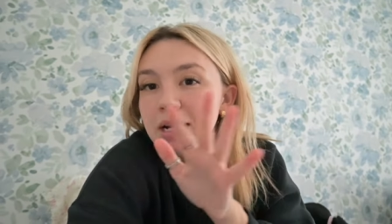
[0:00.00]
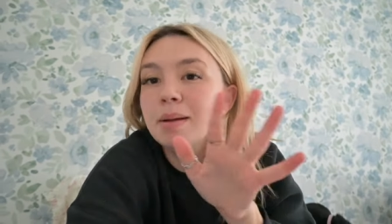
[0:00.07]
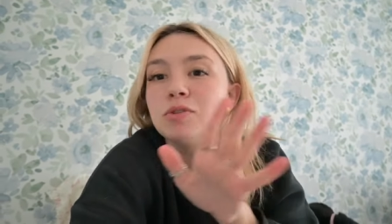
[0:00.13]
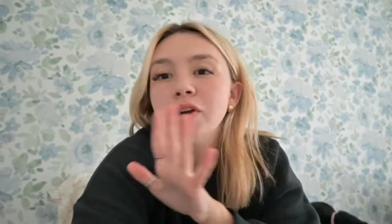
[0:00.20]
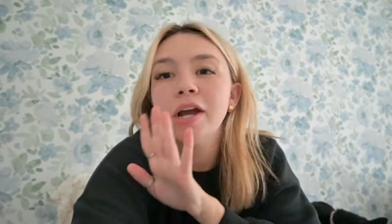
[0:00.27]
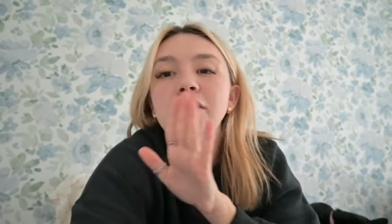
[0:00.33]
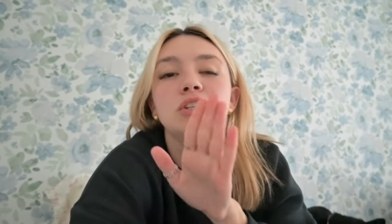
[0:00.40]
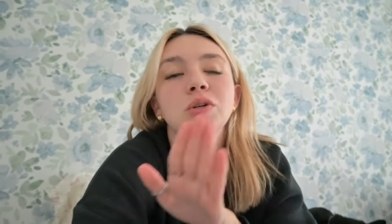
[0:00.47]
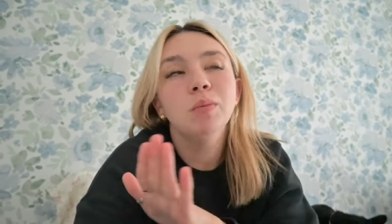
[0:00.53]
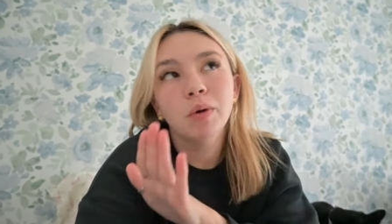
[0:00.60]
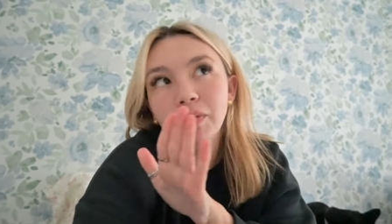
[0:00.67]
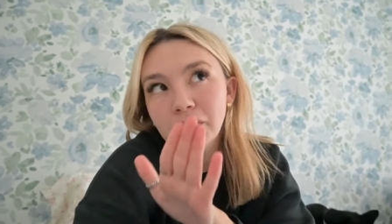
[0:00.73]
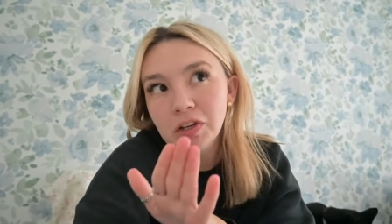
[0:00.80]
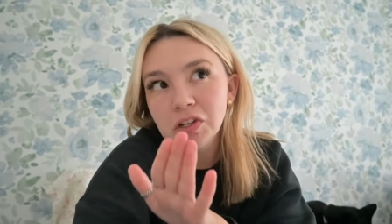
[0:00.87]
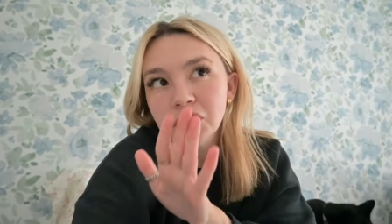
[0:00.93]
I'm trying to do
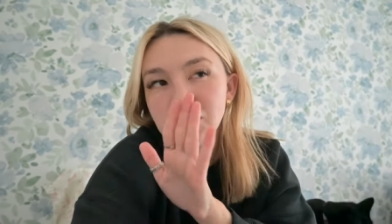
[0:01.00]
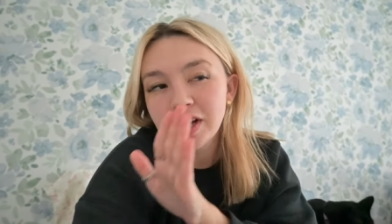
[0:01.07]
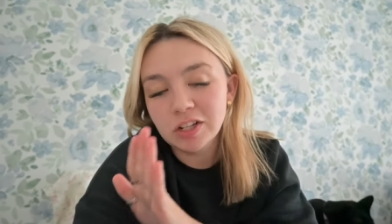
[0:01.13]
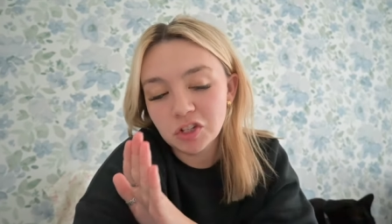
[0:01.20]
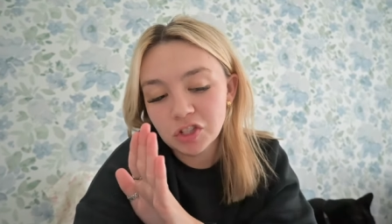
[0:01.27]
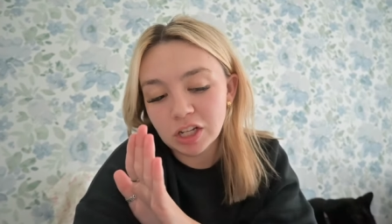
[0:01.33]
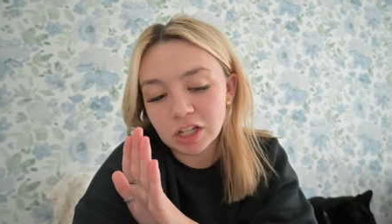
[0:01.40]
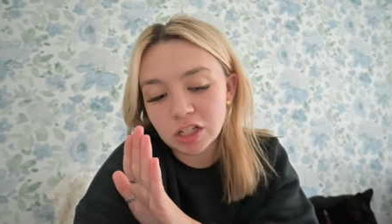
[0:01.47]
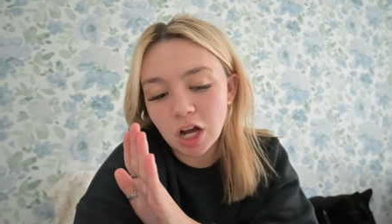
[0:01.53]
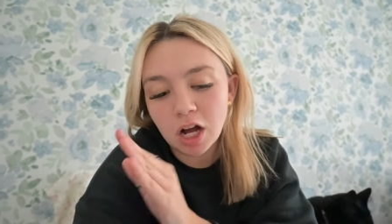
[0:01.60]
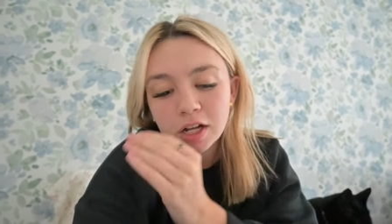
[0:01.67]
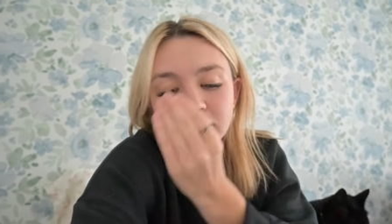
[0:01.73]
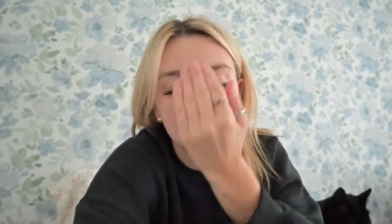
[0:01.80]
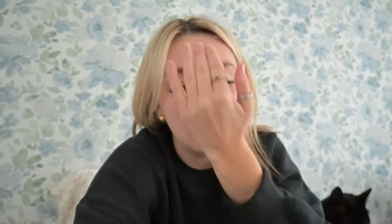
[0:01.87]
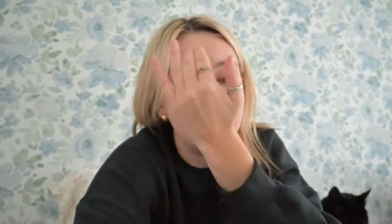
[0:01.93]
more reels, not just
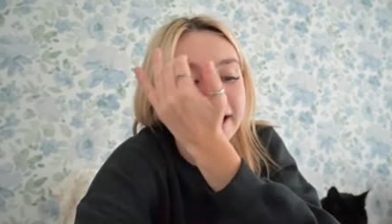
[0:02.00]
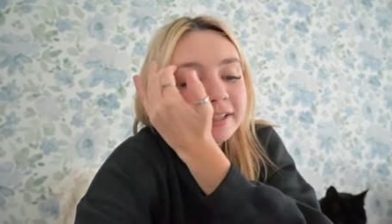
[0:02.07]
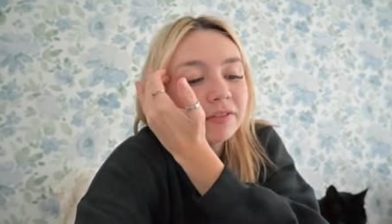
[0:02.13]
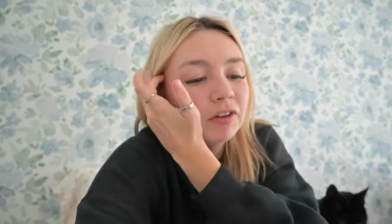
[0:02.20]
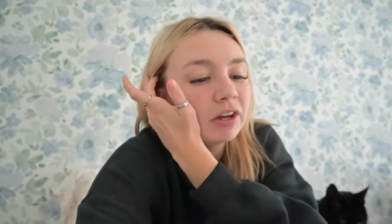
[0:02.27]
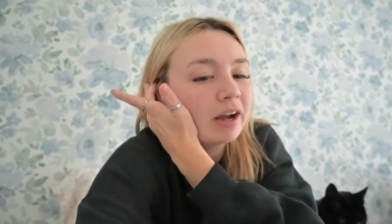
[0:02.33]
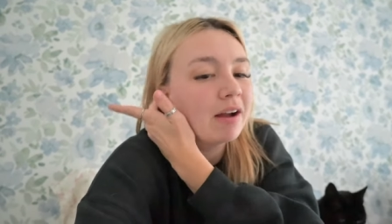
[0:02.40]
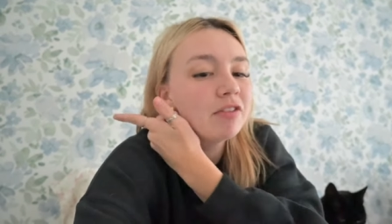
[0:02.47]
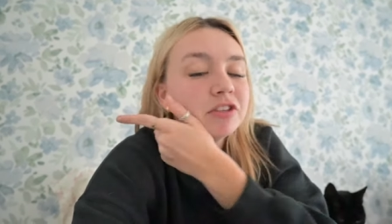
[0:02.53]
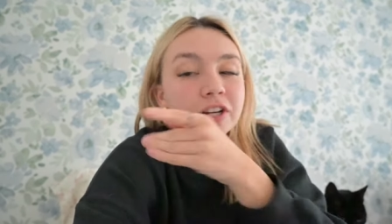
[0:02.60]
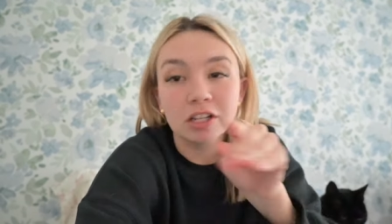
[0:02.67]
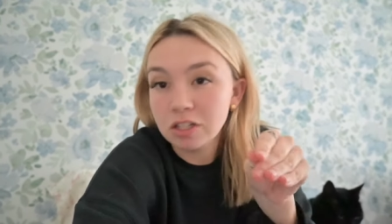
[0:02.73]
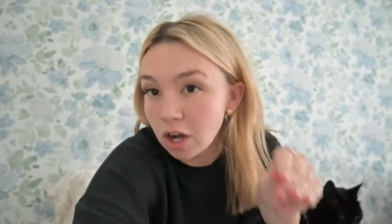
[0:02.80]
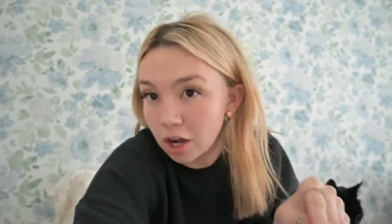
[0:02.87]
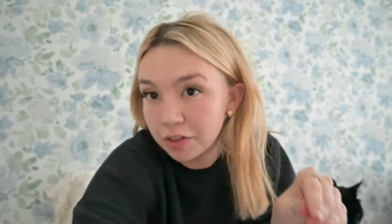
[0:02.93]
TikToks. Cause I feel like I have the
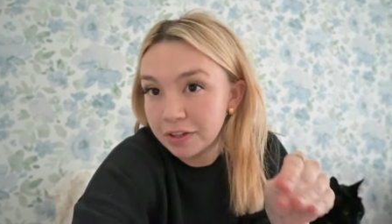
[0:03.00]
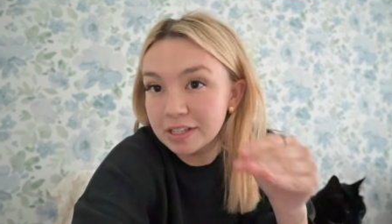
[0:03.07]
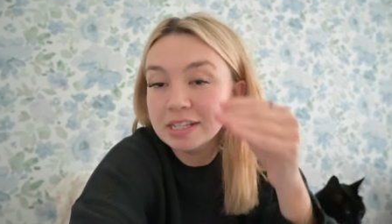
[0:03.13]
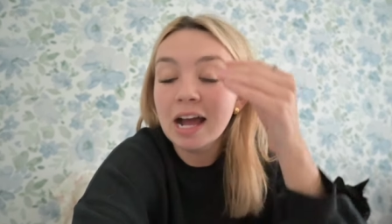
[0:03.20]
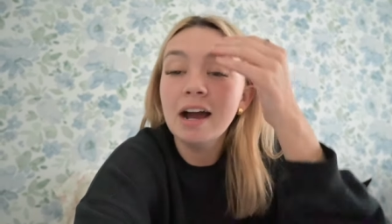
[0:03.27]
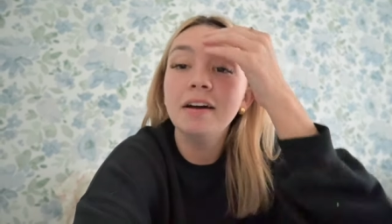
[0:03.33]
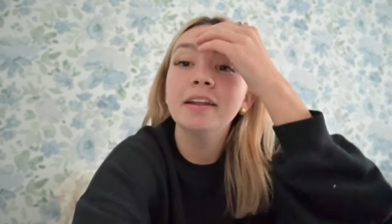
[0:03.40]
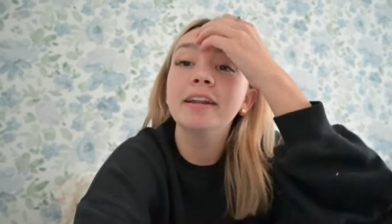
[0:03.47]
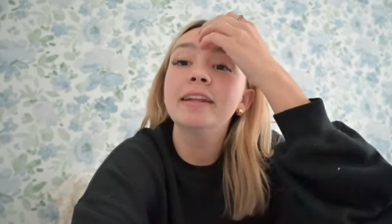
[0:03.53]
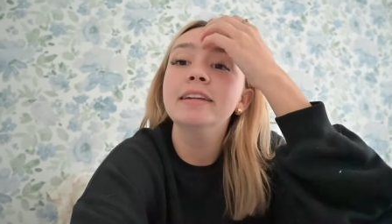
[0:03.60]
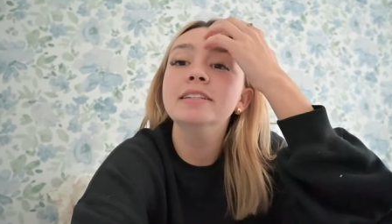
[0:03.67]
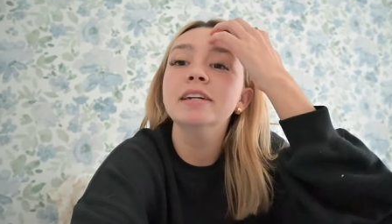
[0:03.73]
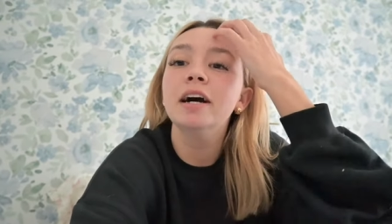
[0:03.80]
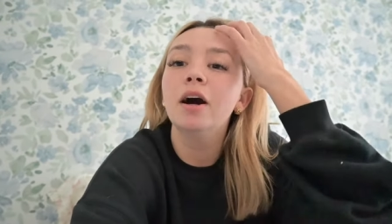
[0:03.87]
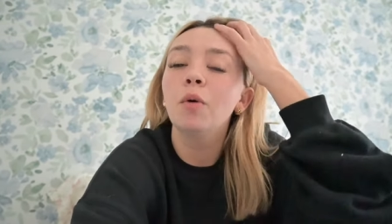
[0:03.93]
TikTok thing down and I need
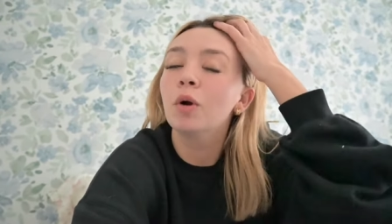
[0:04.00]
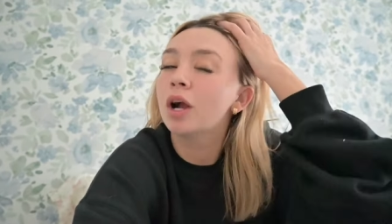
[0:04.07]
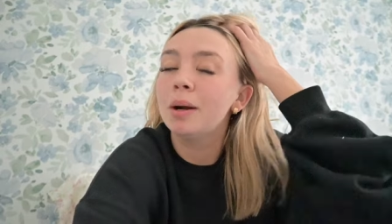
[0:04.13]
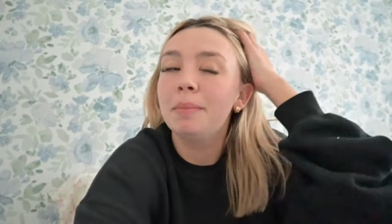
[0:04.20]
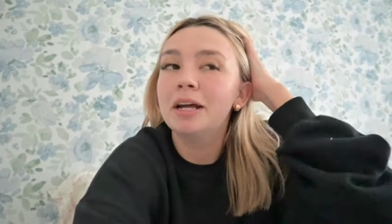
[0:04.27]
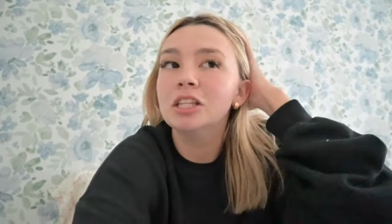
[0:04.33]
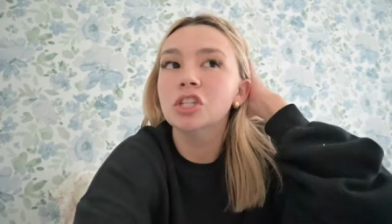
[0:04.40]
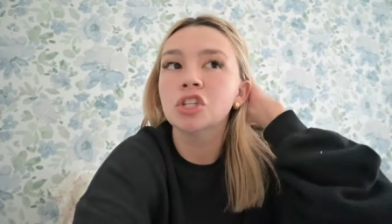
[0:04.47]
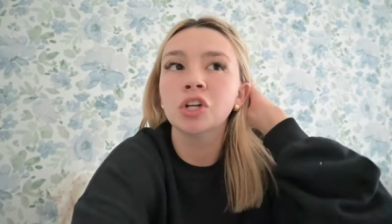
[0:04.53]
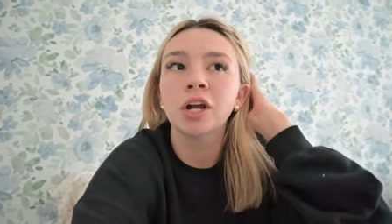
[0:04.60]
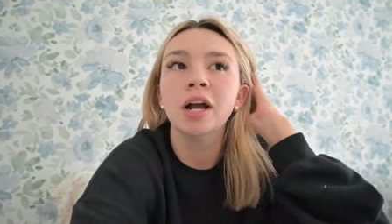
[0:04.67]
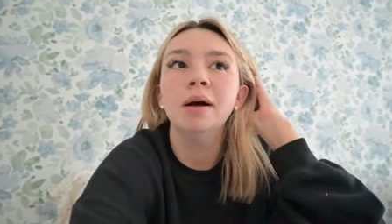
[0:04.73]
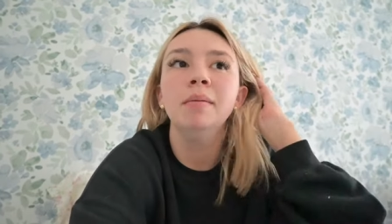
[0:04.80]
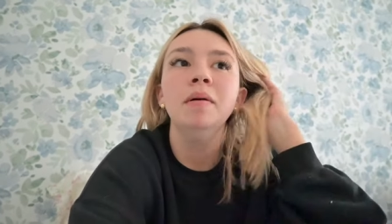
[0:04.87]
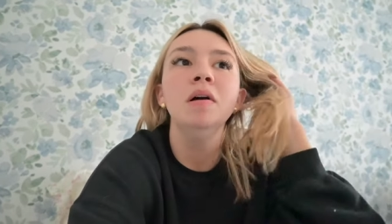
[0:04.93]
to work on my
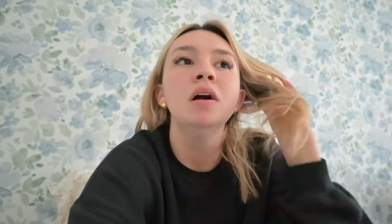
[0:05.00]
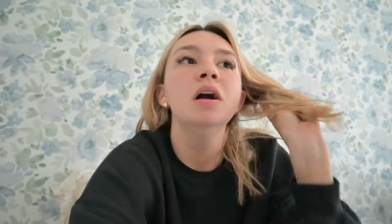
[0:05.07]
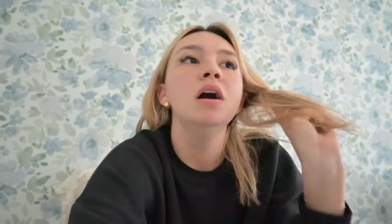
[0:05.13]
Instagram.